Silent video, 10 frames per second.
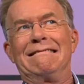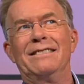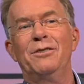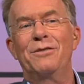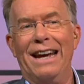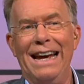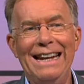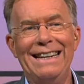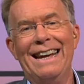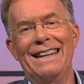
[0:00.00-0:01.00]
you
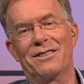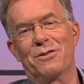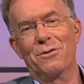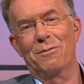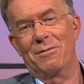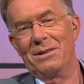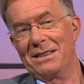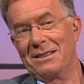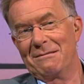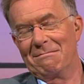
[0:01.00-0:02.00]
can get
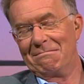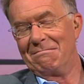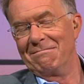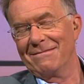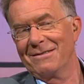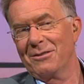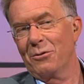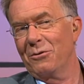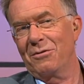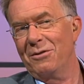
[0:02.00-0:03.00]
strawberries
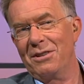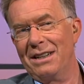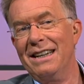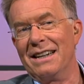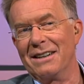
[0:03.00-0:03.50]
all through the year,